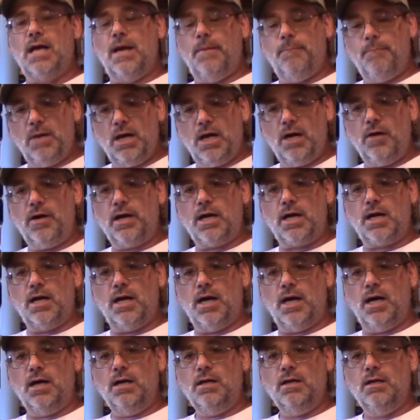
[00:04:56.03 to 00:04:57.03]

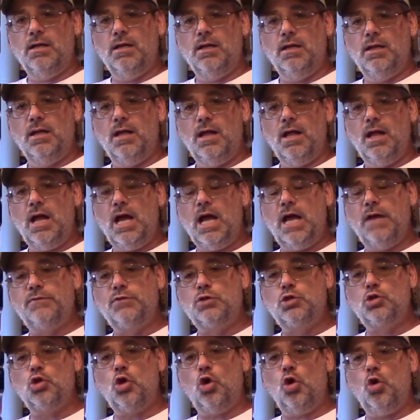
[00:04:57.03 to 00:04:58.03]
America have
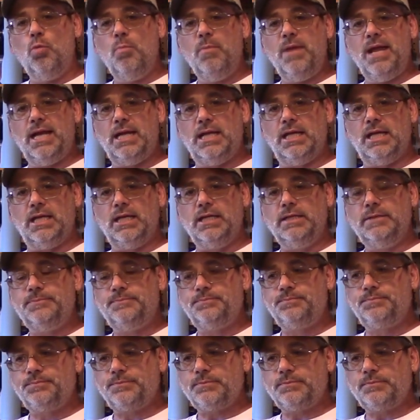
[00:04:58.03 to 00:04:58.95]
so many